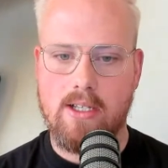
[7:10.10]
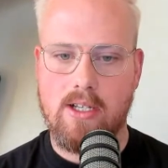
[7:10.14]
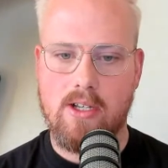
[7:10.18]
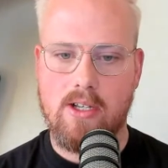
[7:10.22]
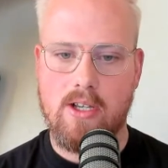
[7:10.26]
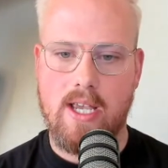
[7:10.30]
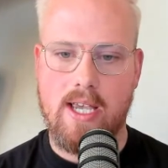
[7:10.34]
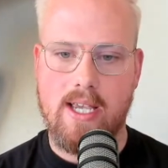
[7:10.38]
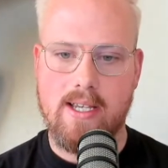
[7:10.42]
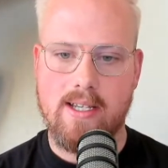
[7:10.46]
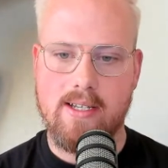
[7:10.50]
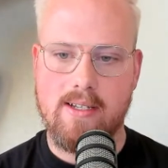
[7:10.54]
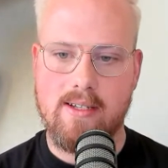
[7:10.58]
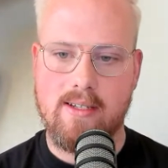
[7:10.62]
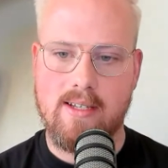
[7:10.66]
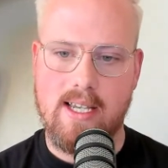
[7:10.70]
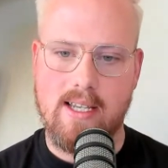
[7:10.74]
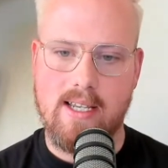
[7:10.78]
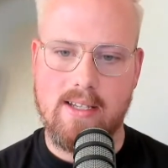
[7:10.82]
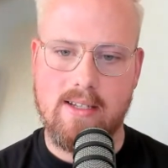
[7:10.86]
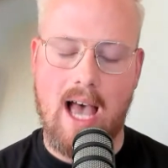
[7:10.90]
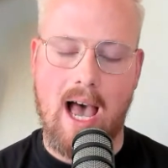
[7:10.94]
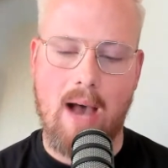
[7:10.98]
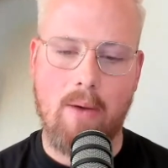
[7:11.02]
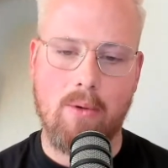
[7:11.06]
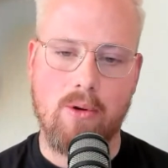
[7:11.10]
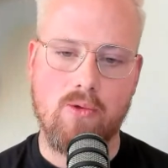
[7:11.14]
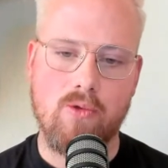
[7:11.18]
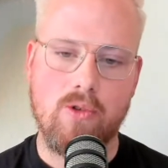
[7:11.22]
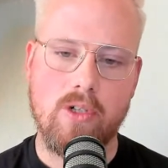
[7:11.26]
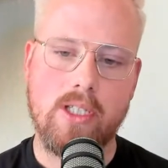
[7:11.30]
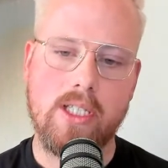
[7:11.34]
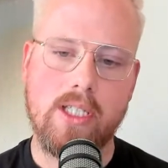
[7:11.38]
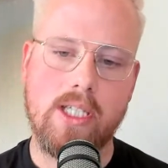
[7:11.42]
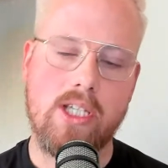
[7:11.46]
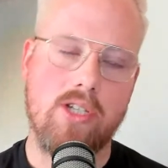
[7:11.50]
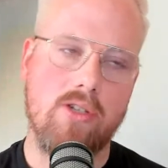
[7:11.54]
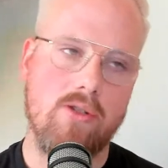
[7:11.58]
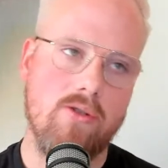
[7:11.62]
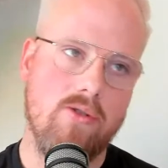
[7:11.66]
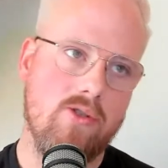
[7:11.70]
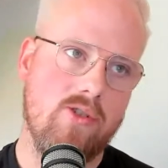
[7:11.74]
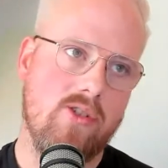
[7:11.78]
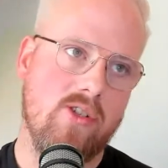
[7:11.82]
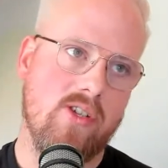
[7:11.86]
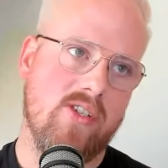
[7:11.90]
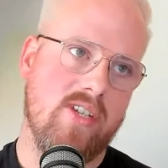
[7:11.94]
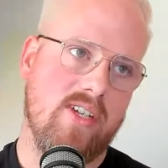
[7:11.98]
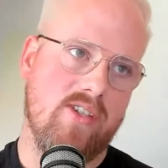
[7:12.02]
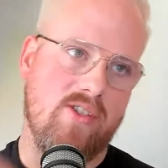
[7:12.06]
is I would really
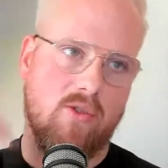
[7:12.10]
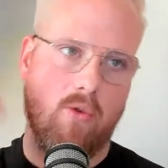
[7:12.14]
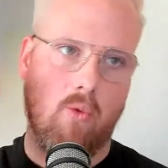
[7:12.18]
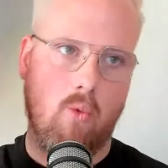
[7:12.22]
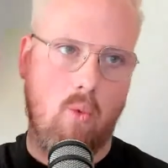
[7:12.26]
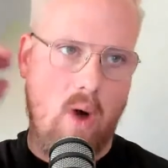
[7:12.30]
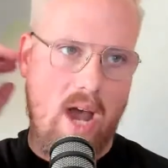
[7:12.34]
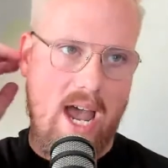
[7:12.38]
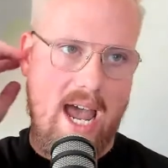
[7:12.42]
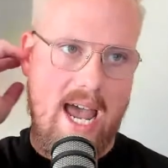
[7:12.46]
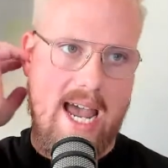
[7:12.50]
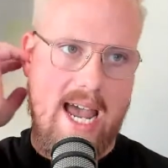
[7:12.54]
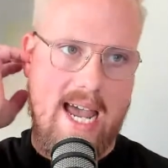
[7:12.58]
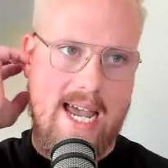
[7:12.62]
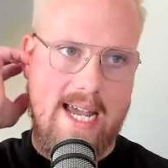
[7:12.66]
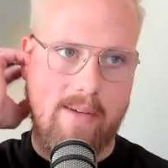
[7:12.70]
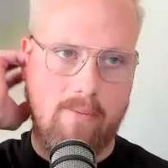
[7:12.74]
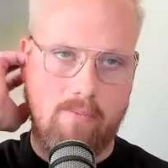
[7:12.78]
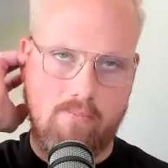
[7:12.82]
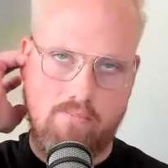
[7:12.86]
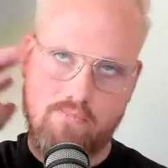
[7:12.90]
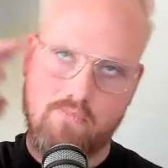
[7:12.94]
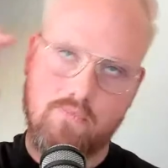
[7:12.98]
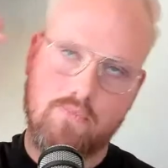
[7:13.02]
use this as a way